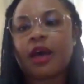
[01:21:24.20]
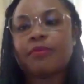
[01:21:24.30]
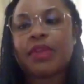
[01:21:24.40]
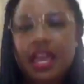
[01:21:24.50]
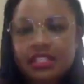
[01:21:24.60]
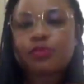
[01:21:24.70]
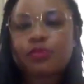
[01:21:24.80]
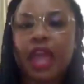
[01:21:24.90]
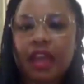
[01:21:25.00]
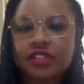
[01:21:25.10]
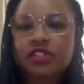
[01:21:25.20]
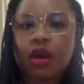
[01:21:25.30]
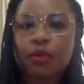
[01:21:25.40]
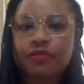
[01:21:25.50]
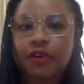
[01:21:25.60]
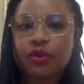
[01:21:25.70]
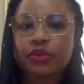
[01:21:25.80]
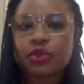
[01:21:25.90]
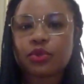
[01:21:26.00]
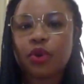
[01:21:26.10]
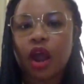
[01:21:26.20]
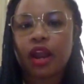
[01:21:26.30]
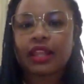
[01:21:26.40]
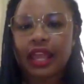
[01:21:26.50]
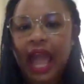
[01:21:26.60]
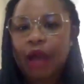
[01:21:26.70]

yes, we have to talk with folks who are like